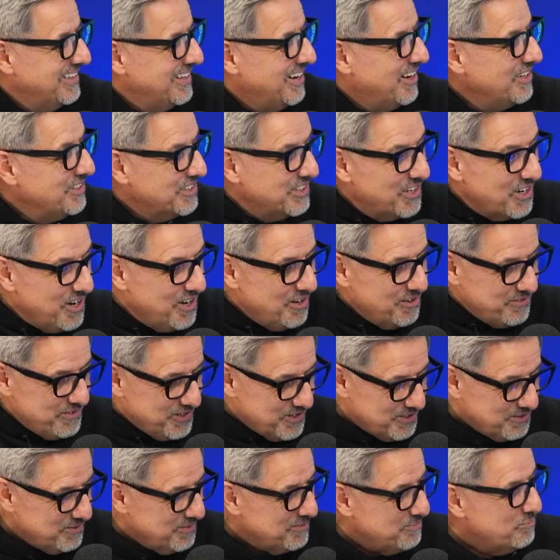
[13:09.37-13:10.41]

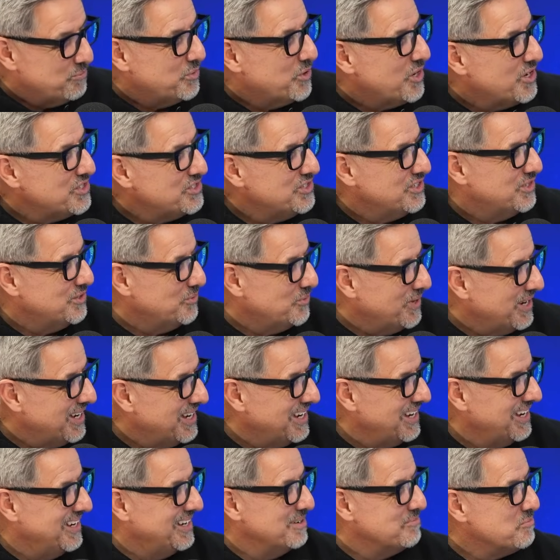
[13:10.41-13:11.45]
uncover, brush it
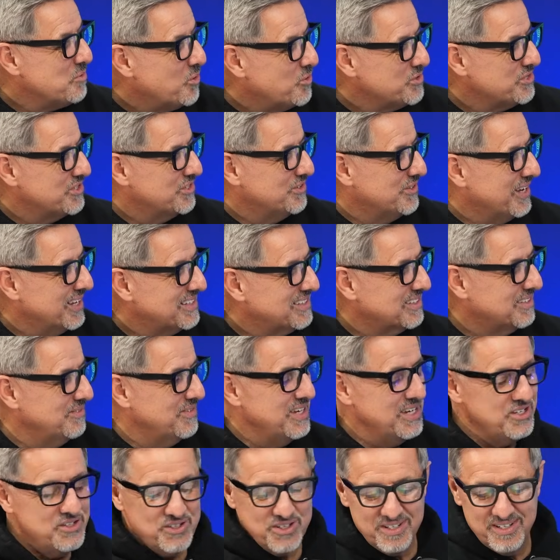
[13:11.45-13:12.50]
away, emotional
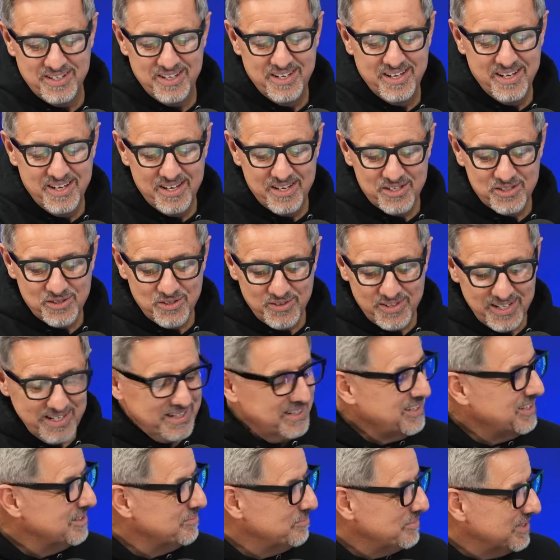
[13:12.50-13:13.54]
excavation, so that
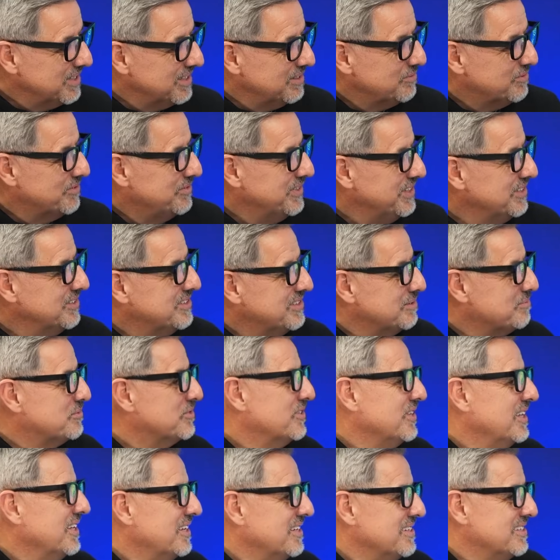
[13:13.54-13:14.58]
it can be revealed to them
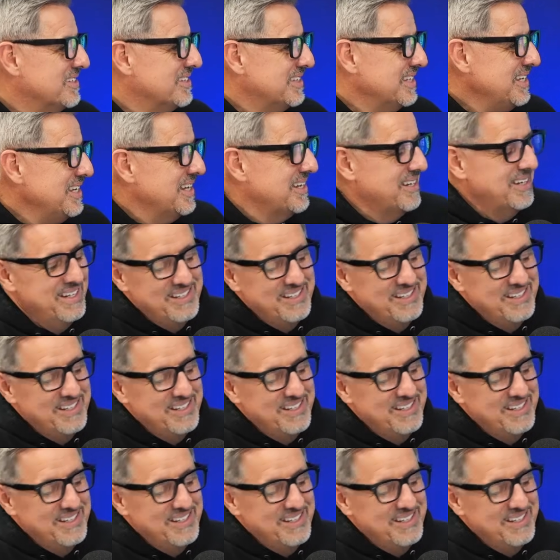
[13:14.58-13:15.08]
so they can see it.